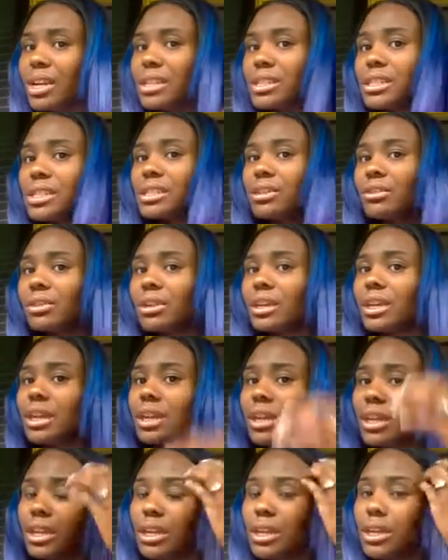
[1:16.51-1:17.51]

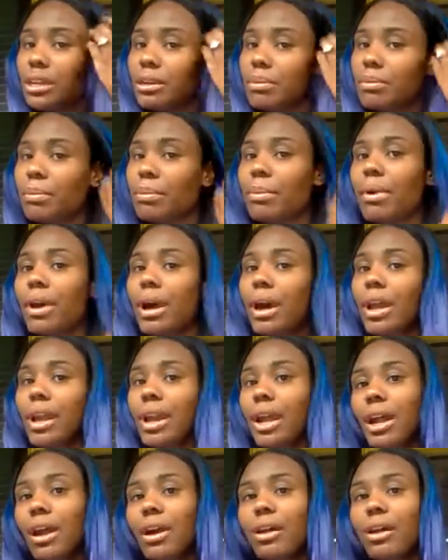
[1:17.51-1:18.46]
silky, but I